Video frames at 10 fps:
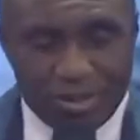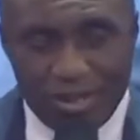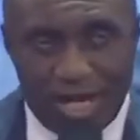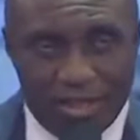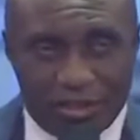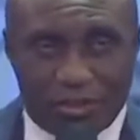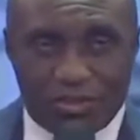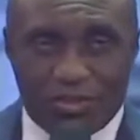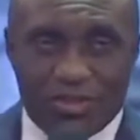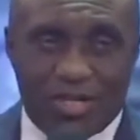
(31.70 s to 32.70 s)
Hear
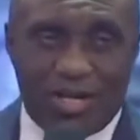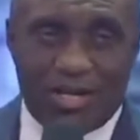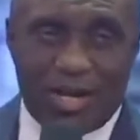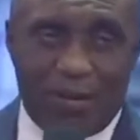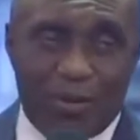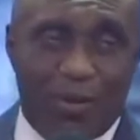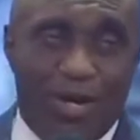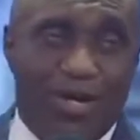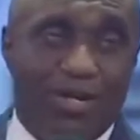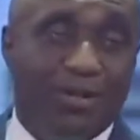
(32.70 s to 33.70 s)
this and hear me
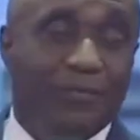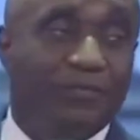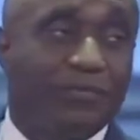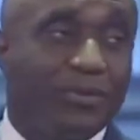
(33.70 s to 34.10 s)
well.